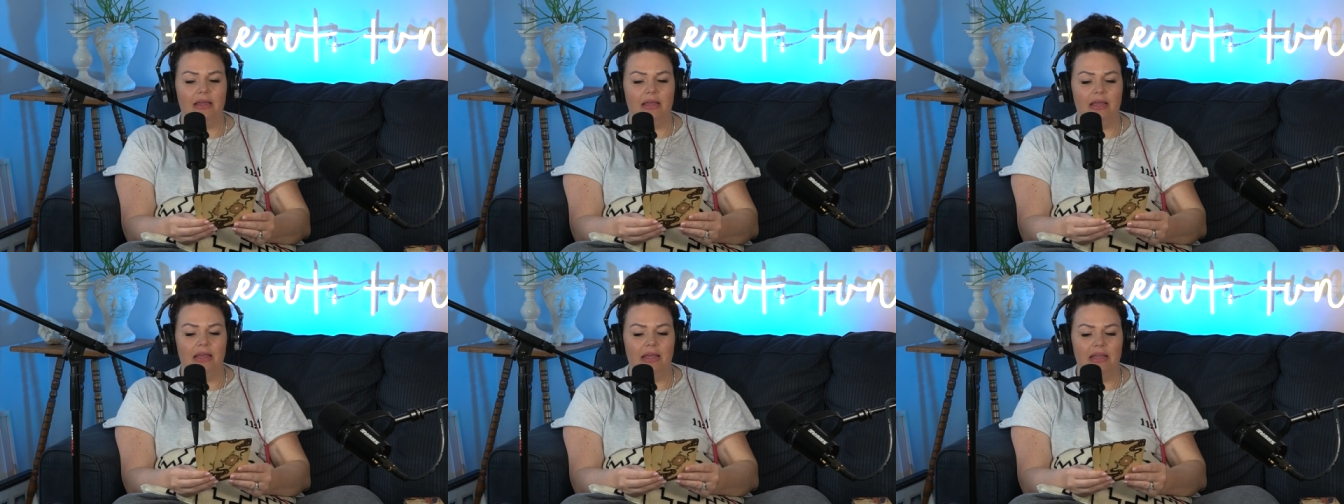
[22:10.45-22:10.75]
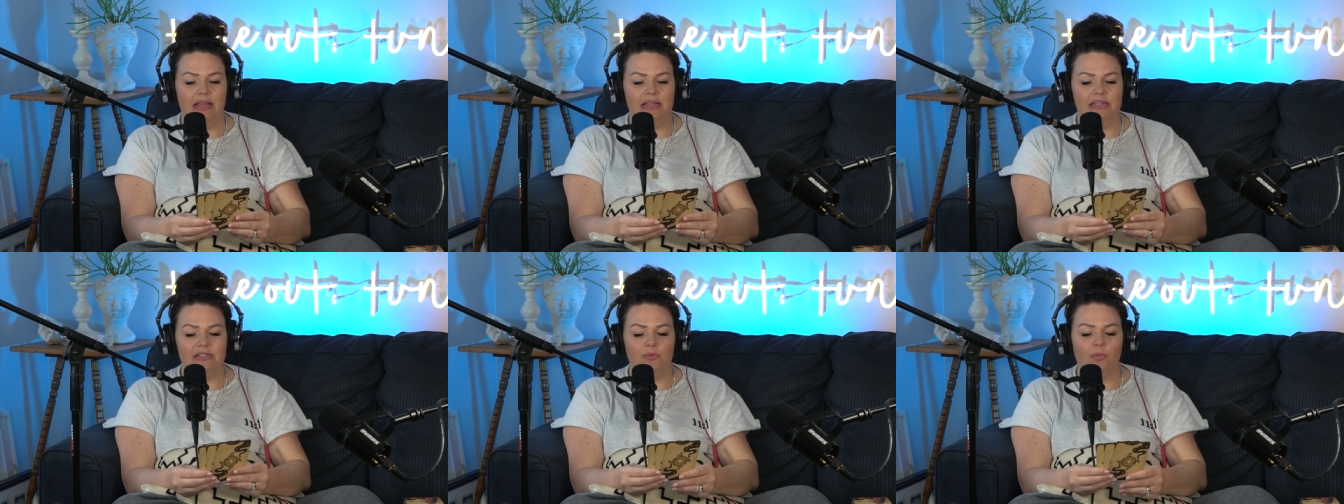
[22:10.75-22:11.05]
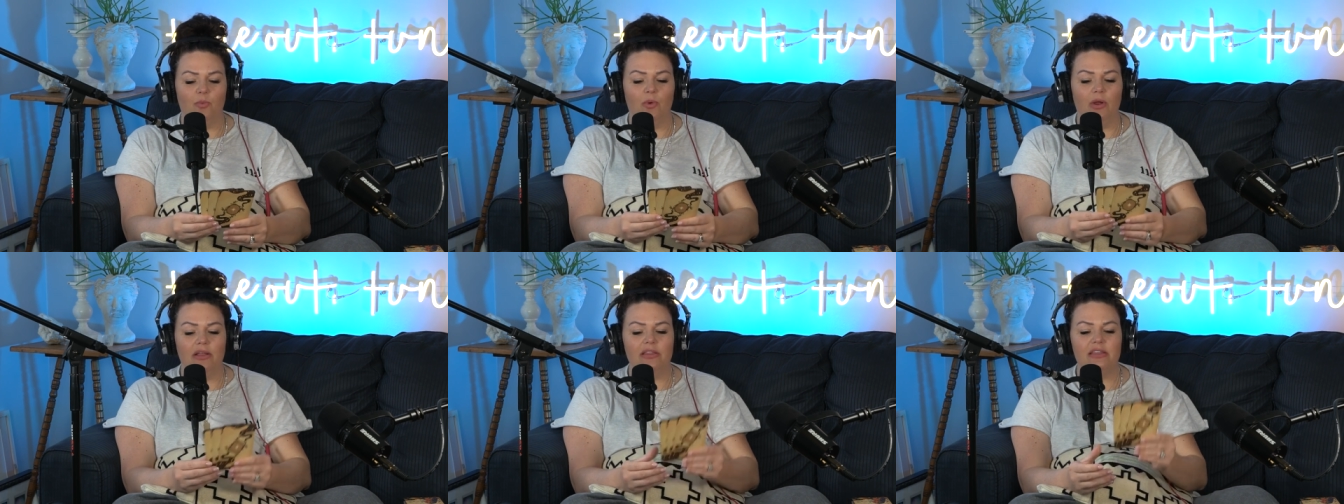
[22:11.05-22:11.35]
is,
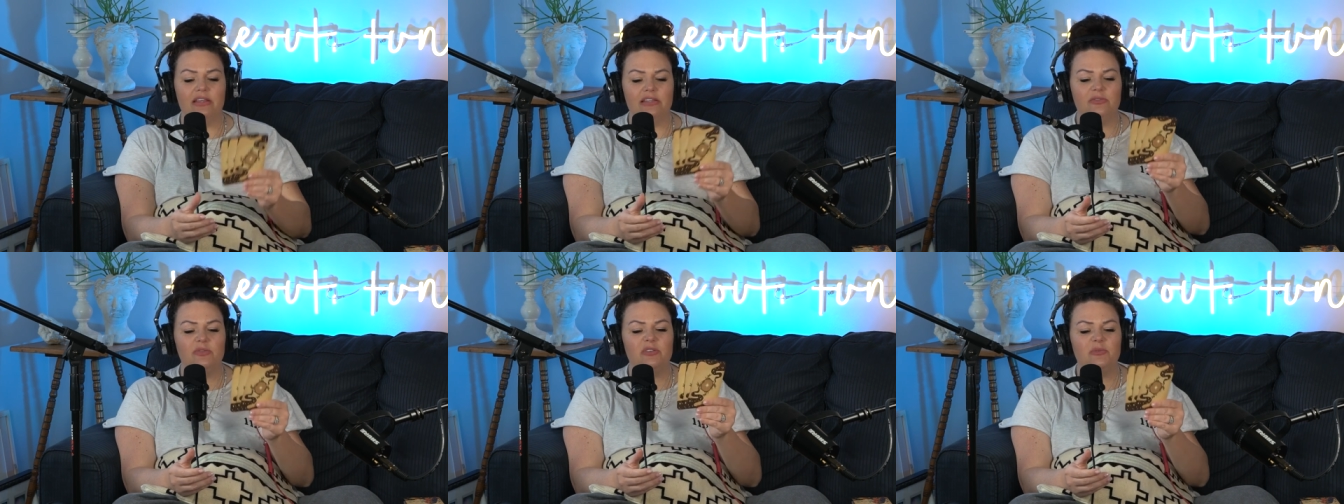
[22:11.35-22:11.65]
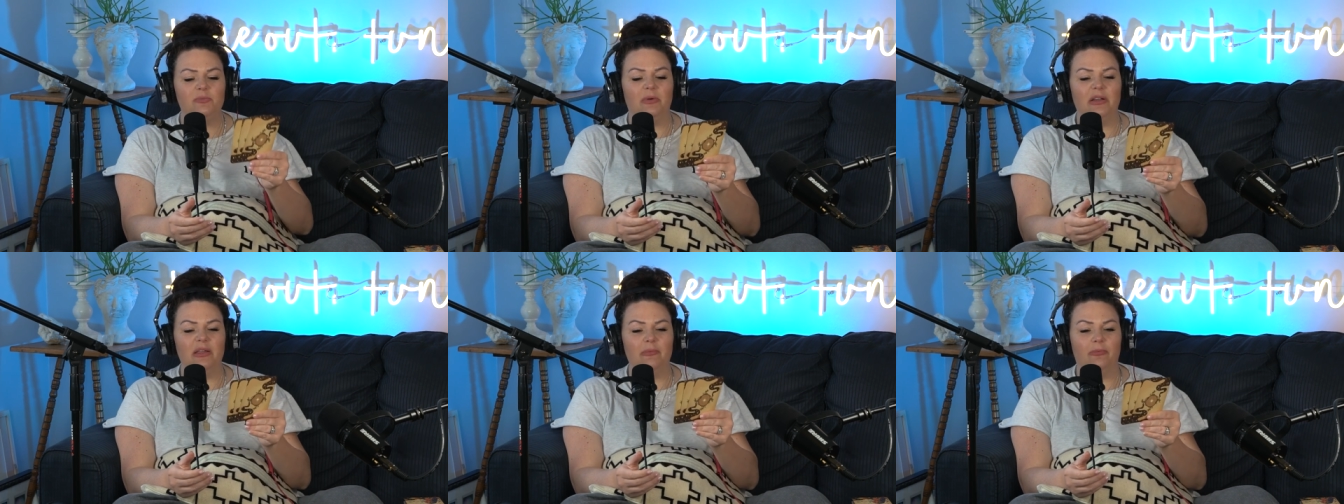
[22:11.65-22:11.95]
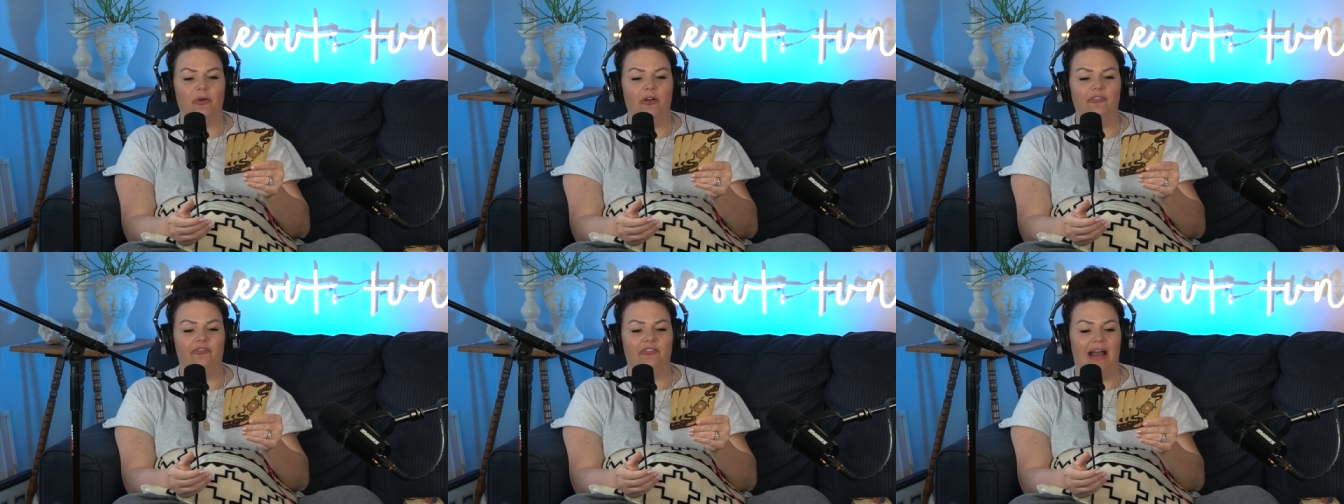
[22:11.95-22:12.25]
we're, this was pretty
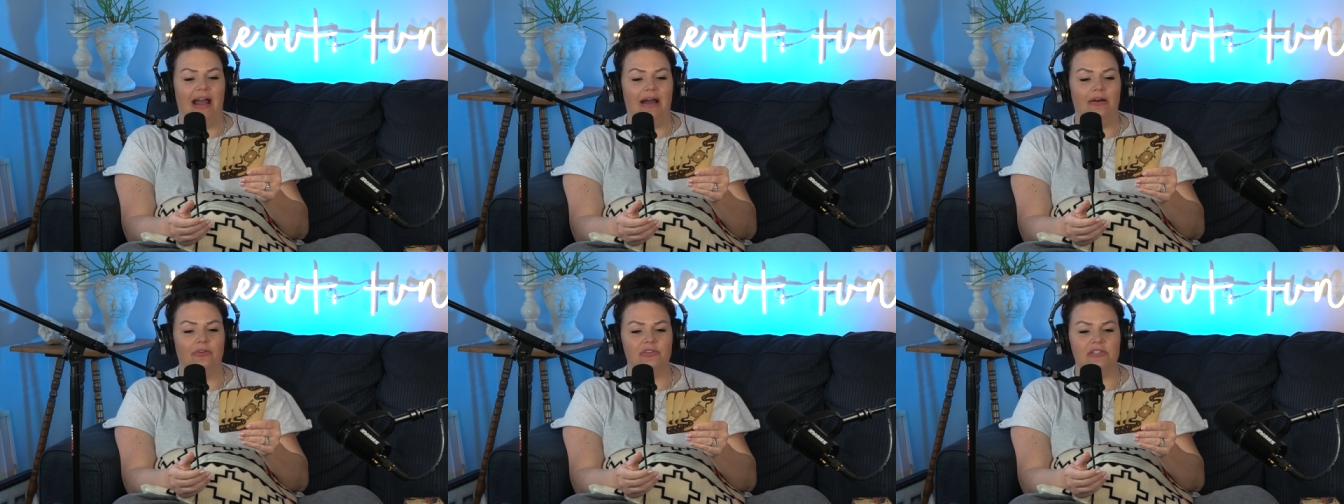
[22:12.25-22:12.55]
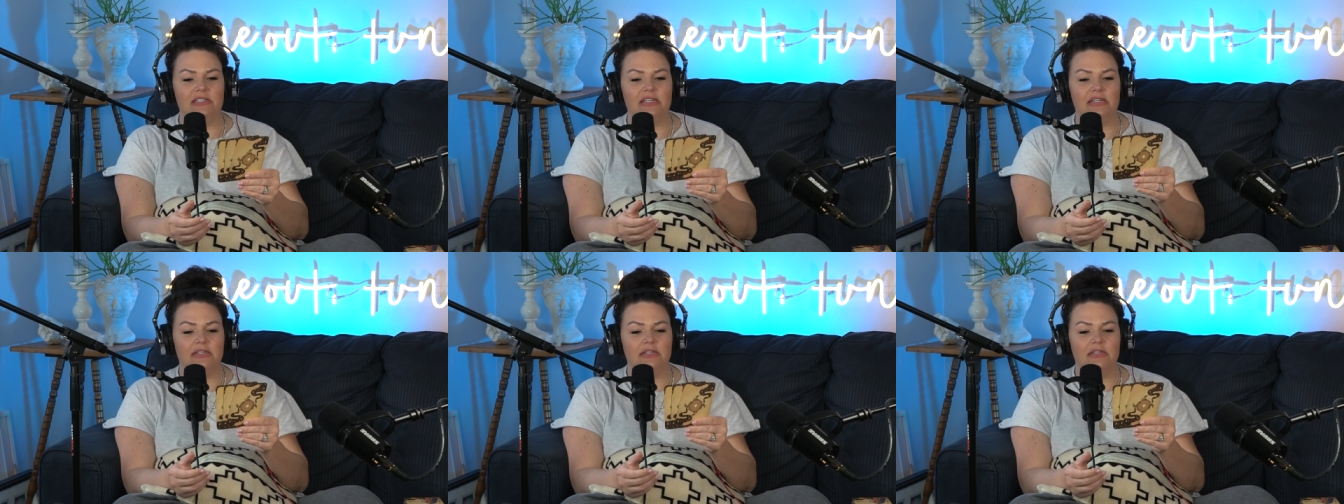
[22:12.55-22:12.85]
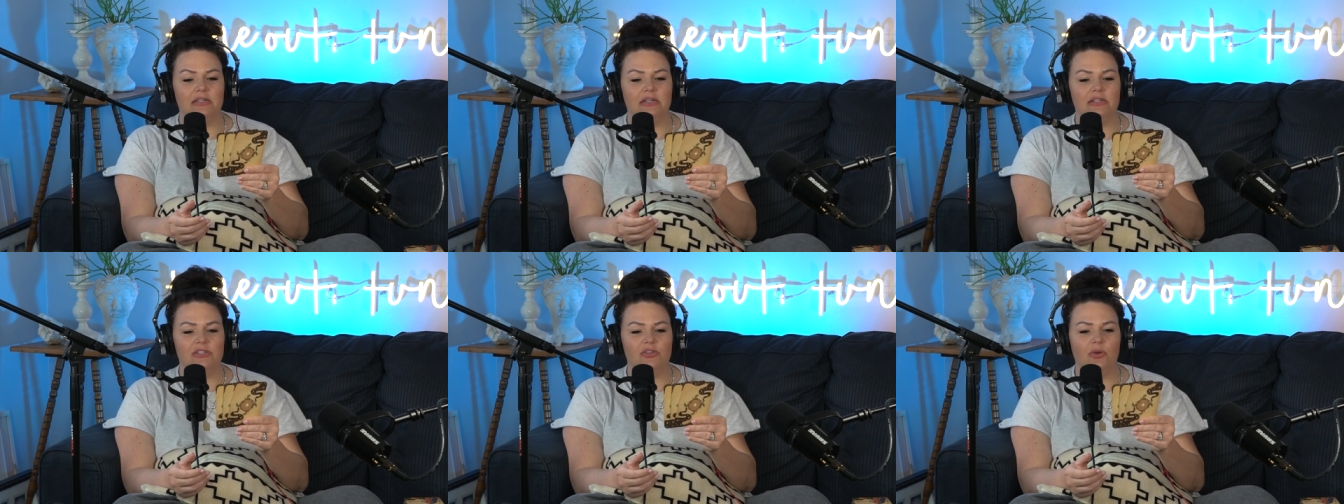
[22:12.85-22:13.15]
profound.
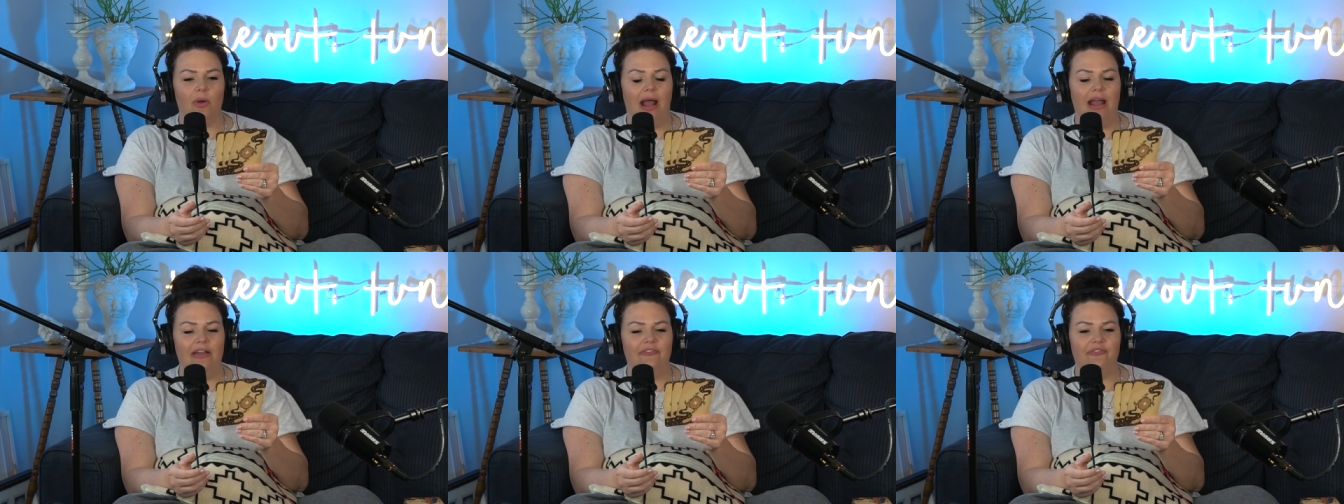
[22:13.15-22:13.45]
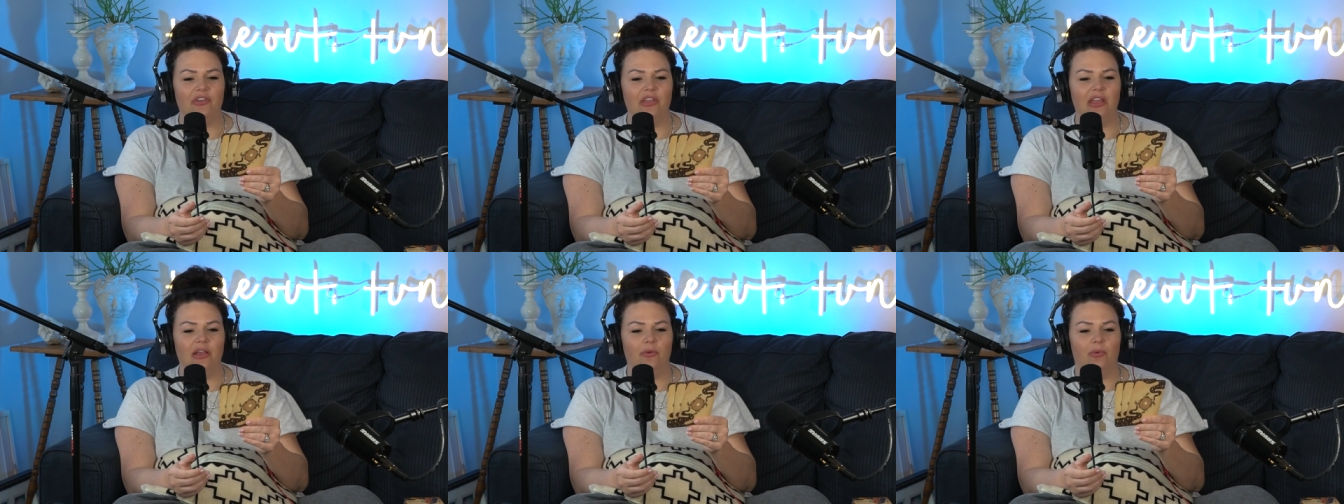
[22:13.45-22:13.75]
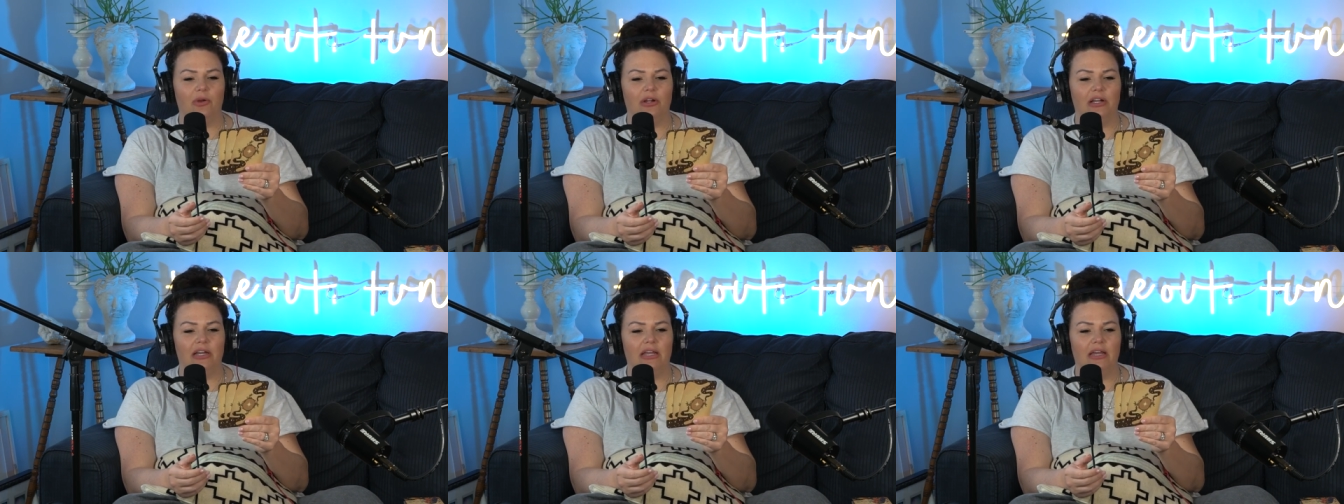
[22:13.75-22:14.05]
So I feel like
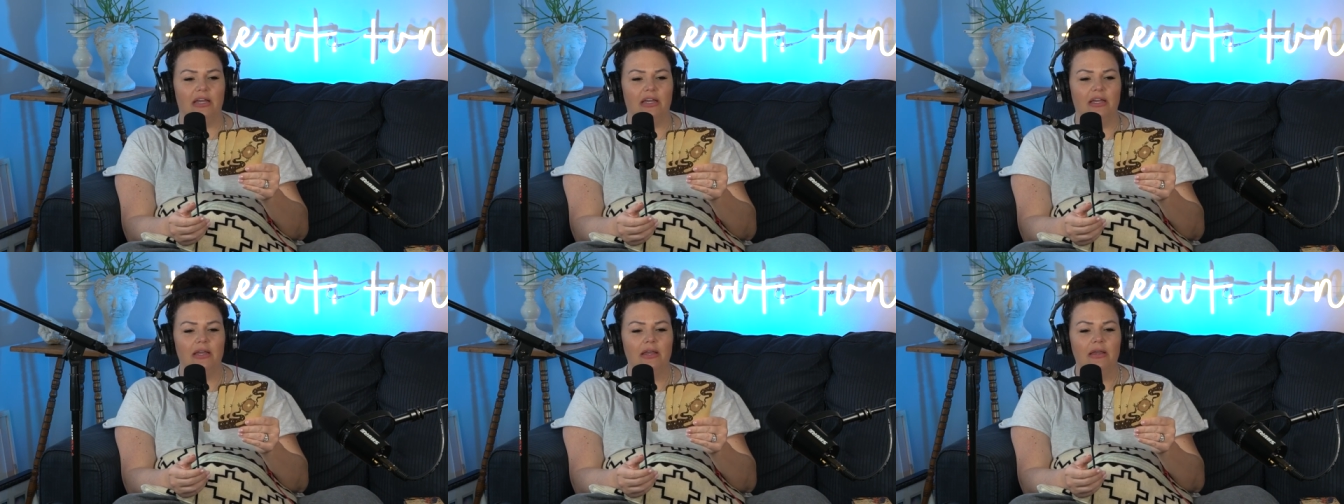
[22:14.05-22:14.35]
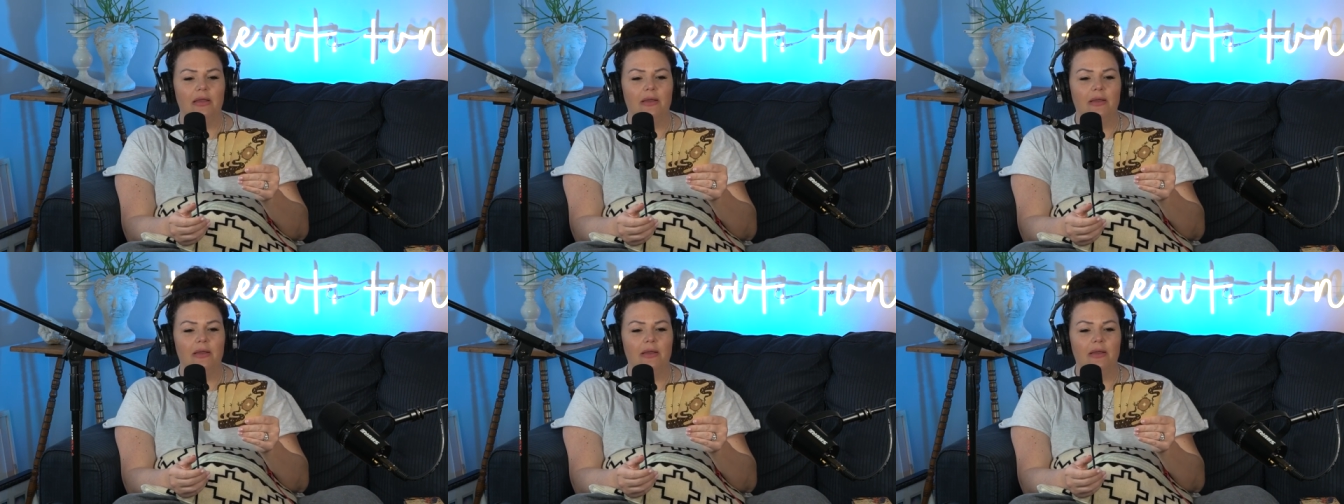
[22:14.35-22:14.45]
we're going to,